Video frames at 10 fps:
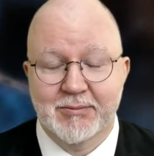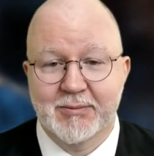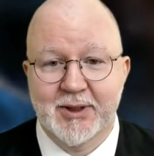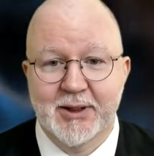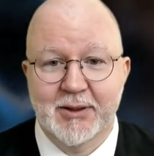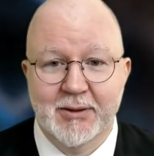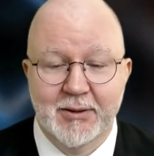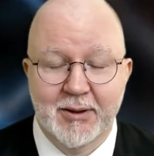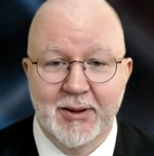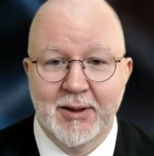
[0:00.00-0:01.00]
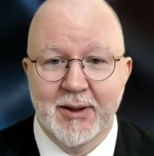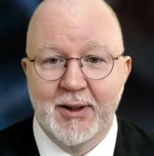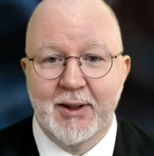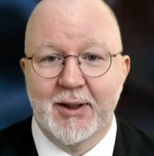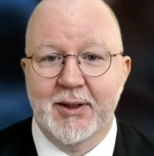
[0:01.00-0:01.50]
in
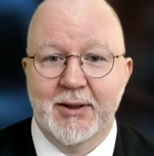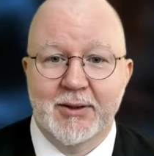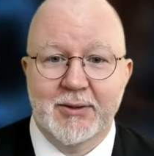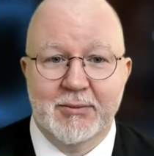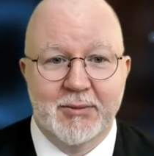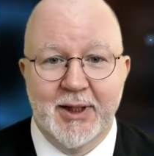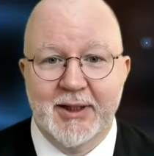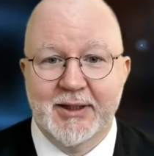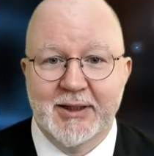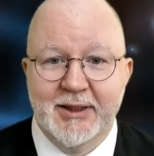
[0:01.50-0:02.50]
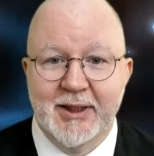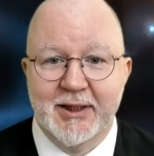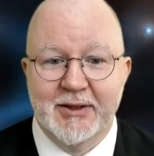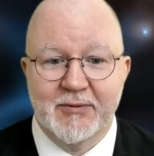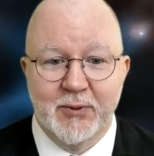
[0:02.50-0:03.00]

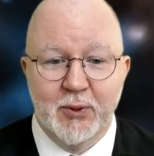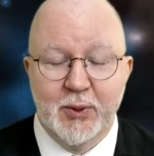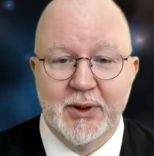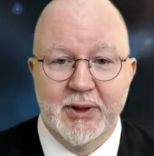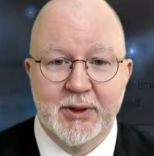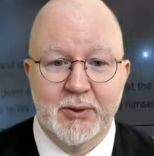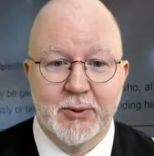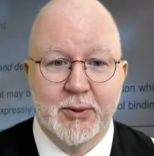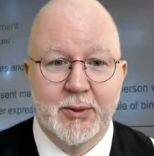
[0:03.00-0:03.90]
1994, when the new